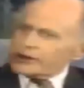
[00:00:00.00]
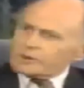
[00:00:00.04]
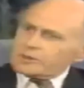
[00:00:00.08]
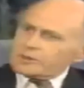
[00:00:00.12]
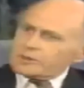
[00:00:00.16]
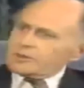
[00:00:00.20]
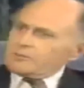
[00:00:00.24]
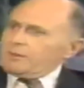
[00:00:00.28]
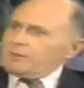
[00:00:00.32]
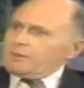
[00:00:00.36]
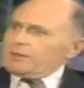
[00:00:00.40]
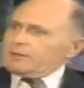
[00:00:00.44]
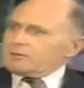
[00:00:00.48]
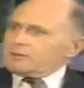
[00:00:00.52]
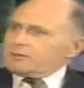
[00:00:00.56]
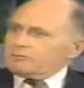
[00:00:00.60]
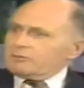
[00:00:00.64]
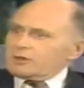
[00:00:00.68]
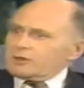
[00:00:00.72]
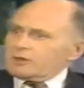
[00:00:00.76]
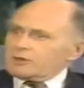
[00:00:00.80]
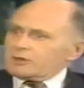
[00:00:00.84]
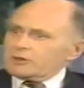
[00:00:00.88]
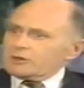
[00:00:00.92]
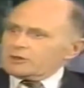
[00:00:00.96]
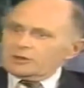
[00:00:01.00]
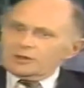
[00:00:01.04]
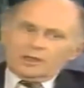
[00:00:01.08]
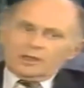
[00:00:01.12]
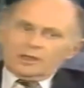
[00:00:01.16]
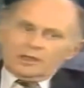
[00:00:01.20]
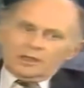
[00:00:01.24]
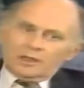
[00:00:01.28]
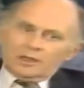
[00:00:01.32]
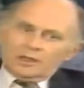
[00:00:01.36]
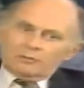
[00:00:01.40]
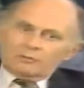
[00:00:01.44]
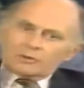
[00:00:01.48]
vast expanse of Russia,
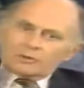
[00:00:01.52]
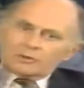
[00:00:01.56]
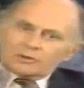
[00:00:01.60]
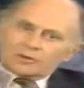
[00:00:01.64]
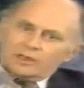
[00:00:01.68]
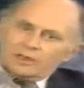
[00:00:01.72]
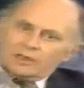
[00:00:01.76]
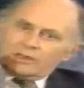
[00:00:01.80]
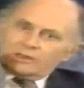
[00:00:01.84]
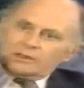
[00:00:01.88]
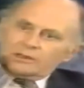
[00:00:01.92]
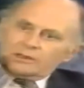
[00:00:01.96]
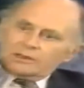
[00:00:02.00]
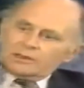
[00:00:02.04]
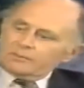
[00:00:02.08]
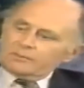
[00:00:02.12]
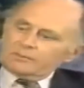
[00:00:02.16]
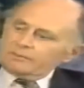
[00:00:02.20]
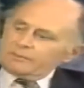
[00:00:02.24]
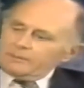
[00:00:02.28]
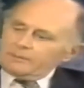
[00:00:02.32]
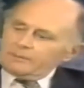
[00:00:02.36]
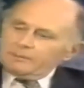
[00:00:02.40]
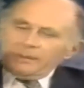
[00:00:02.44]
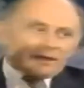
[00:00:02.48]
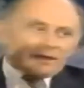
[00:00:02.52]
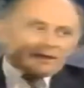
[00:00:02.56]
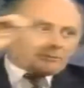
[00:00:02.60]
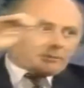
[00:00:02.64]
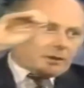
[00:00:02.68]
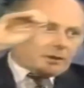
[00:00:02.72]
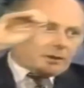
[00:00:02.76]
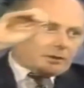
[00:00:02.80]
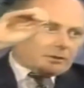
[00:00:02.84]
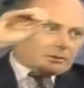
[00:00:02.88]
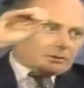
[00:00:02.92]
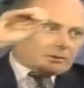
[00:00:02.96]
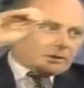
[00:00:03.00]
and the
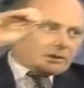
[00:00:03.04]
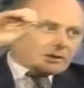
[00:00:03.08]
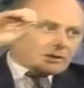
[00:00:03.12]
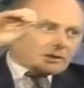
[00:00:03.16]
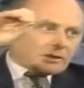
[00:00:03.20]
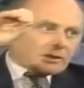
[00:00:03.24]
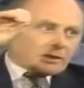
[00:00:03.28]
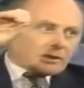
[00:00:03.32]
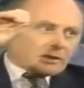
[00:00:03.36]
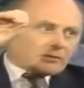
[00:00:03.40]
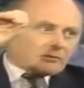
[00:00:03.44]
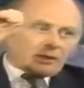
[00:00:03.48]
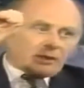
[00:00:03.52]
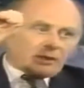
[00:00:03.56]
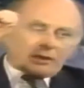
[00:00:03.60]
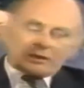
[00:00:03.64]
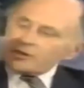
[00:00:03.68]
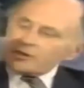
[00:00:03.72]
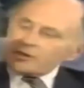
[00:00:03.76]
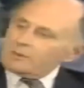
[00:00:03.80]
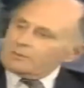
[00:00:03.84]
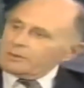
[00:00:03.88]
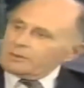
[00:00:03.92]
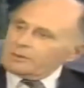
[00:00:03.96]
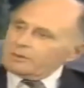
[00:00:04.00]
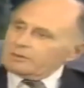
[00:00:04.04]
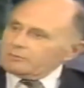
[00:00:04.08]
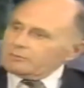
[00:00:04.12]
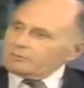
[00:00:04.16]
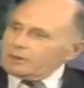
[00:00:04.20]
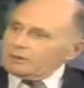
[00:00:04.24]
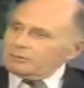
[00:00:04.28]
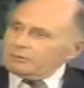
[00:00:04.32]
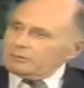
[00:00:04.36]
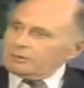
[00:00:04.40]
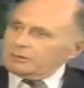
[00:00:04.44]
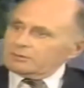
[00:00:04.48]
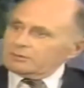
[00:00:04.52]
backbone is the
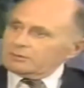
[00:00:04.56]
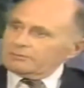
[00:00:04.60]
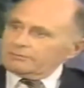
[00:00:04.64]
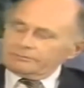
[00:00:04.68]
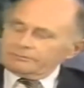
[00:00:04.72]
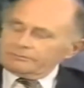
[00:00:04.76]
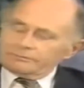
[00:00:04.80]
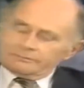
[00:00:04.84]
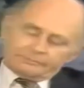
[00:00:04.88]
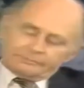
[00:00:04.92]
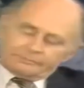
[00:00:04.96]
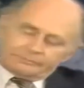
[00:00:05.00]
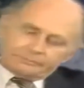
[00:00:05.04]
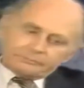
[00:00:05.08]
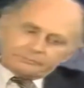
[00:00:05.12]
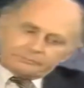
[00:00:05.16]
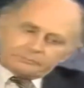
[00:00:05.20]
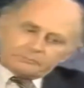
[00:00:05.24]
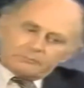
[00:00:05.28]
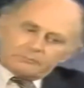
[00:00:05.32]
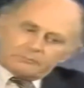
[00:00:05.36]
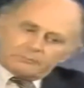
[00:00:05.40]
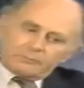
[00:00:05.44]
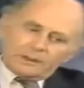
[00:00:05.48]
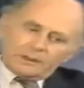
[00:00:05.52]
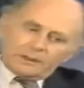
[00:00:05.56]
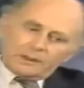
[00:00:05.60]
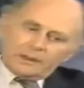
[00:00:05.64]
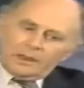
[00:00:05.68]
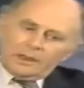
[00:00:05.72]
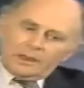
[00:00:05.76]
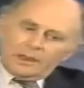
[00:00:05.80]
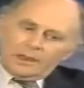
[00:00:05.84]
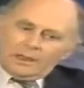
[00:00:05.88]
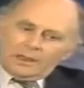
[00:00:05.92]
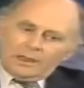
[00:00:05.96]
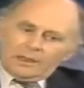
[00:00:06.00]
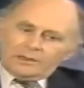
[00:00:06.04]
Trans-Siberian Railroad.
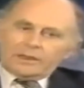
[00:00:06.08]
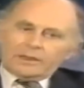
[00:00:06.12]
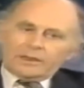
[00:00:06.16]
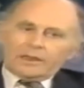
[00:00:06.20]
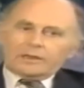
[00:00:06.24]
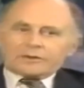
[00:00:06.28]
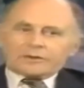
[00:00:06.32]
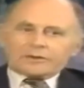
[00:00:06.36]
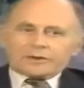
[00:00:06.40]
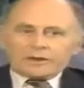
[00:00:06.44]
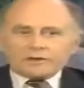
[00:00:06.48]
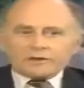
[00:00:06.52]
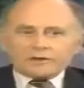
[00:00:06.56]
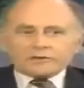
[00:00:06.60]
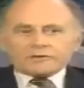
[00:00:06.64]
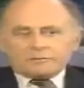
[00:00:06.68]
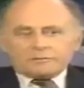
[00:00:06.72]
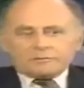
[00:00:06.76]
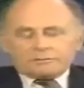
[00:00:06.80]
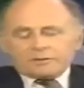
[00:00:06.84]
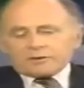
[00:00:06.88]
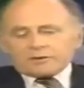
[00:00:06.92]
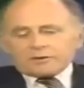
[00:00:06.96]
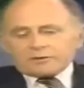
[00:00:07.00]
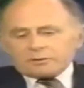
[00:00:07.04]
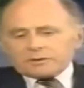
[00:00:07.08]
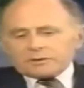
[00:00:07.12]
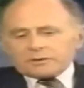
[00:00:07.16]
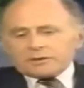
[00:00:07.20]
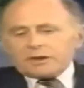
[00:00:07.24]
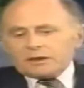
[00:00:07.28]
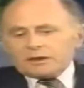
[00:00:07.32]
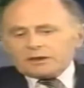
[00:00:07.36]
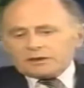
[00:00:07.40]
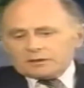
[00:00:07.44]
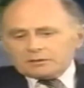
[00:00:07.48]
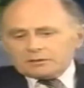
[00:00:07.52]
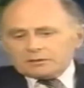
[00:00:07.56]
Now, the history books will
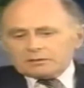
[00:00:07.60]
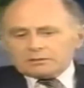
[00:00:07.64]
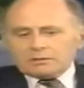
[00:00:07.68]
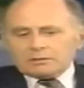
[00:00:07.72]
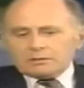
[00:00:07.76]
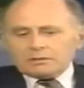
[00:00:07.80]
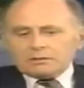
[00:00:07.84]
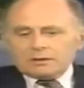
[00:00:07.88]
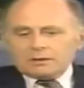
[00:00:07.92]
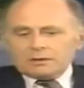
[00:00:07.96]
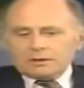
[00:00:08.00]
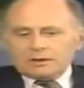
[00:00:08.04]
tell you